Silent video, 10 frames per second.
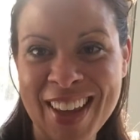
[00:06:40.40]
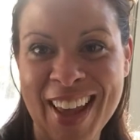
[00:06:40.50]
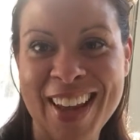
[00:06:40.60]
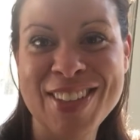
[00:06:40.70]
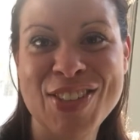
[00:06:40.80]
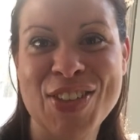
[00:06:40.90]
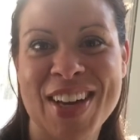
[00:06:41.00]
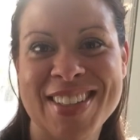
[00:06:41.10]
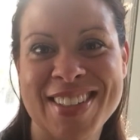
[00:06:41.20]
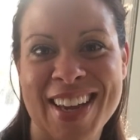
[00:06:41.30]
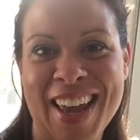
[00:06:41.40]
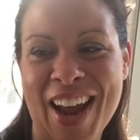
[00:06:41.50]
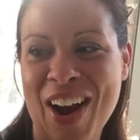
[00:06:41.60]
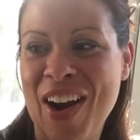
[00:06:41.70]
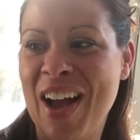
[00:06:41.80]
Okay, so you guys take
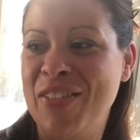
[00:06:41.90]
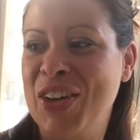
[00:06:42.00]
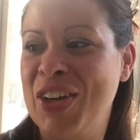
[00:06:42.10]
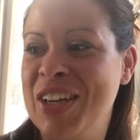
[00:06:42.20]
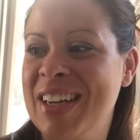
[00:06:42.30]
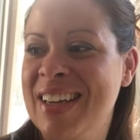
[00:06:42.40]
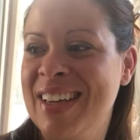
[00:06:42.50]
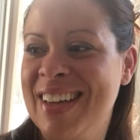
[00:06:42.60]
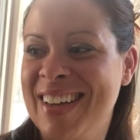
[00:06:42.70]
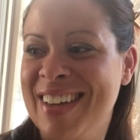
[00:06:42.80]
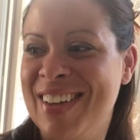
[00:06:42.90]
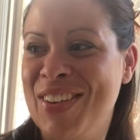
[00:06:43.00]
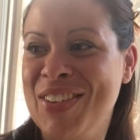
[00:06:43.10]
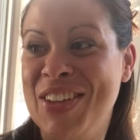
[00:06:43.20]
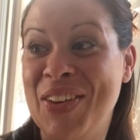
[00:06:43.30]
care. Have a good,
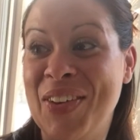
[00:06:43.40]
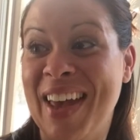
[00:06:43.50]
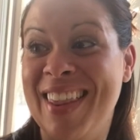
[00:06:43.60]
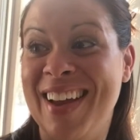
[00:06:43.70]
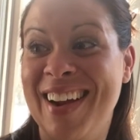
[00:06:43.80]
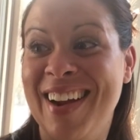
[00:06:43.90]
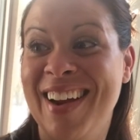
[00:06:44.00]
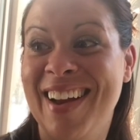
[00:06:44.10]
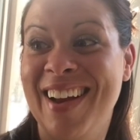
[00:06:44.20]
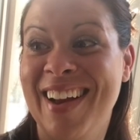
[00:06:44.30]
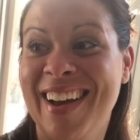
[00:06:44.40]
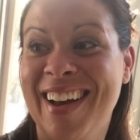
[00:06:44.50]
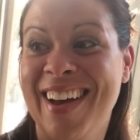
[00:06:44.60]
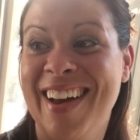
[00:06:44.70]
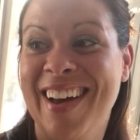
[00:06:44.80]
oh, you okay there?
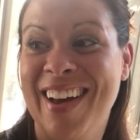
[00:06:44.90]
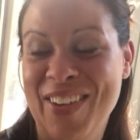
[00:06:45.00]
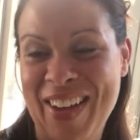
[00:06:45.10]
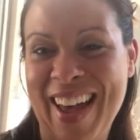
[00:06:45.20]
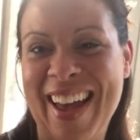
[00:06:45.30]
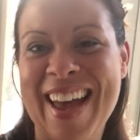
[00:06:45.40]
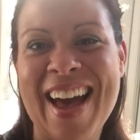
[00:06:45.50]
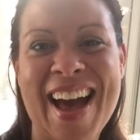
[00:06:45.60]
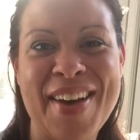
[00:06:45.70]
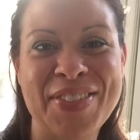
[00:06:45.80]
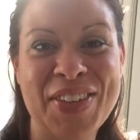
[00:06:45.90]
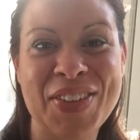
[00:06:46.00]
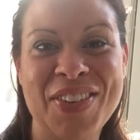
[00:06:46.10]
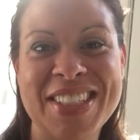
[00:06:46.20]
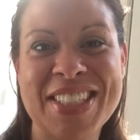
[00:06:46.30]
Okay, have a
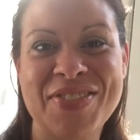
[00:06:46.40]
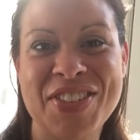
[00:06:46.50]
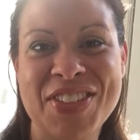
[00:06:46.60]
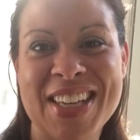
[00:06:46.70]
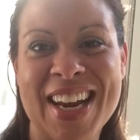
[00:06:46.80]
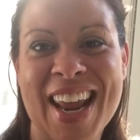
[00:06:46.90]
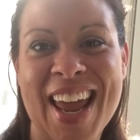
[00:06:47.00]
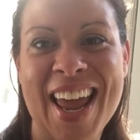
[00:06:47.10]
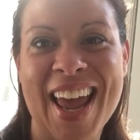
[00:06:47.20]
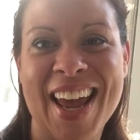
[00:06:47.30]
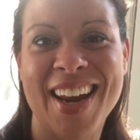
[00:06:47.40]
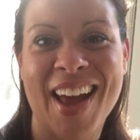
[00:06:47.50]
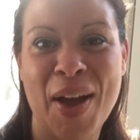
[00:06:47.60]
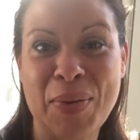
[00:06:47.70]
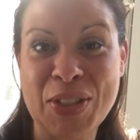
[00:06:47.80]
good rest of your Sunday and
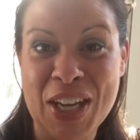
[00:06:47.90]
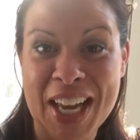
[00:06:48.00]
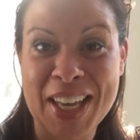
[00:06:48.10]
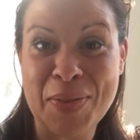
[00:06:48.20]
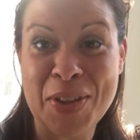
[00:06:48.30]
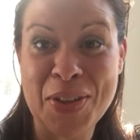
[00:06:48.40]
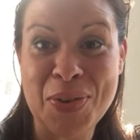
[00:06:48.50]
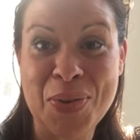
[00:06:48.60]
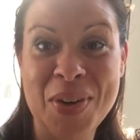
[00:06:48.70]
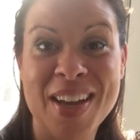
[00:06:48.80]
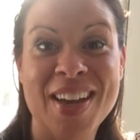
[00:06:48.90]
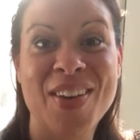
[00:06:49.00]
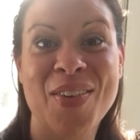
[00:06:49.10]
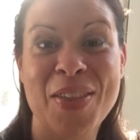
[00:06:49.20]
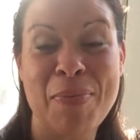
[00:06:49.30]
I will check in with you
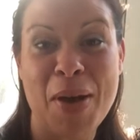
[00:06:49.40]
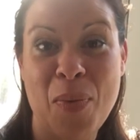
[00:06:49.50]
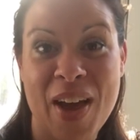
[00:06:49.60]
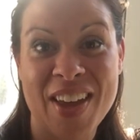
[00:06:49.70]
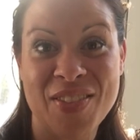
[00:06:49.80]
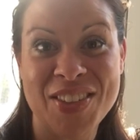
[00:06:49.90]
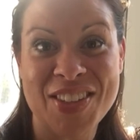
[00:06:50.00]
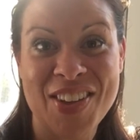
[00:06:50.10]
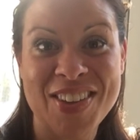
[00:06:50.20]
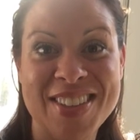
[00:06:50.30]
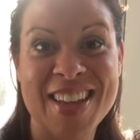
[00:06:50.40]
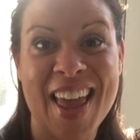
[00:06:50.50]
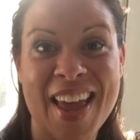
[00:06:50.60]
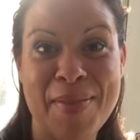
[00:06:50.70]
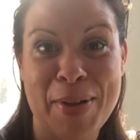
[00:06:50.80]
with my weigh-in results
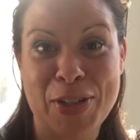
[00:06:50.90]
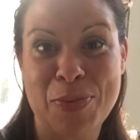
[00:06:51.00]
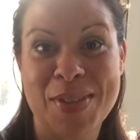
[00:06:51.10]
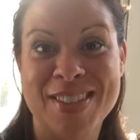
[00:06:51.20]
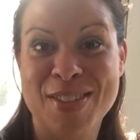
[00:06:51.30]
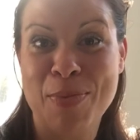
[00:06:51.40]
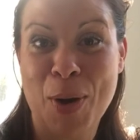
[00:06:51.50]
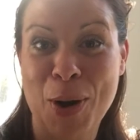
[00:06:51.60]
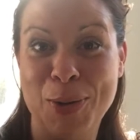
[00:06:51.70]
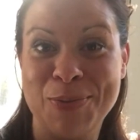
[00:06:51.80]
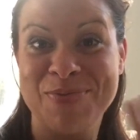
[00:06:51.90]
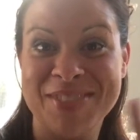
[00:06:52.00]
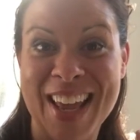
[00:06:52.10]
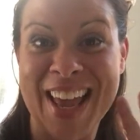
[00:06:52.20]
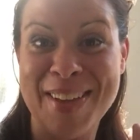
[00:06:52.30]
and measurements tomorrow.
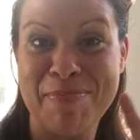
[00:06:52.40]
Okay,